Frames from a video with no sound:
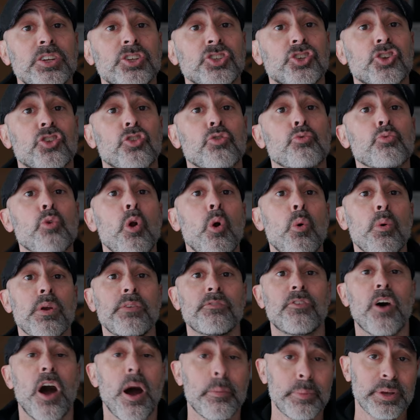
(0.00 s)
just throw and
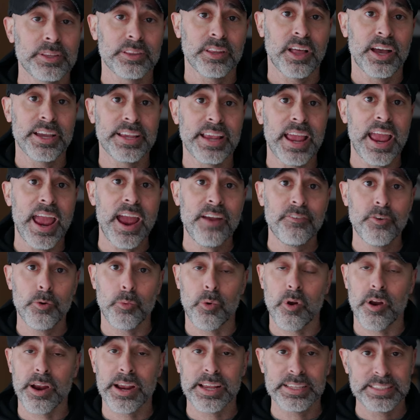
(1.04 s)
vomit light
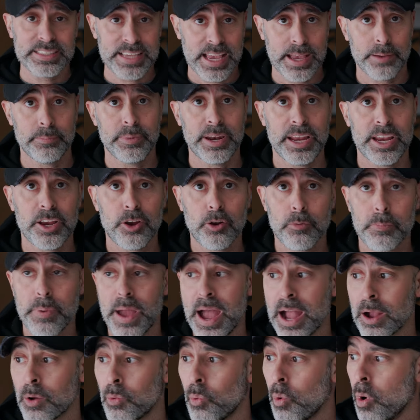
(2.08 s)
everywhere and contaminate your
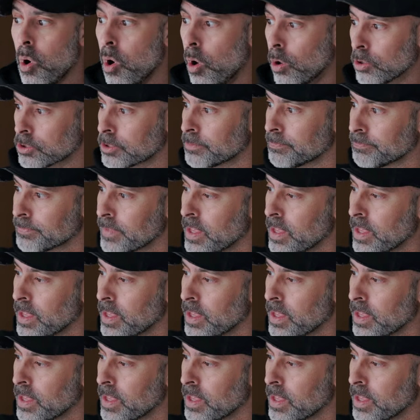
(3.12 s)
back walls.